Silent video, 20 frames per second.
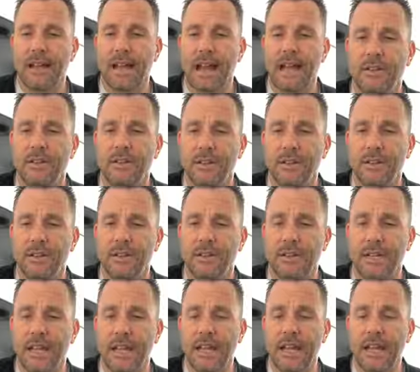at his
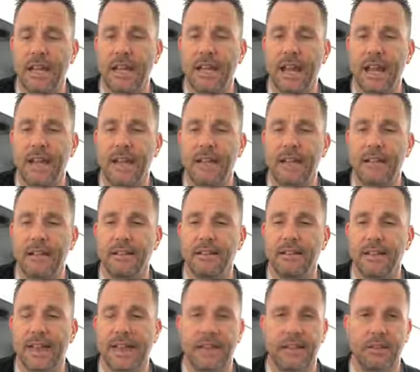understanding and
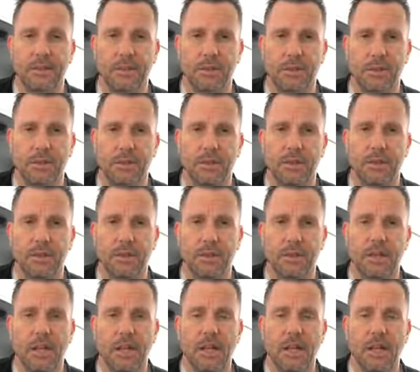his answers.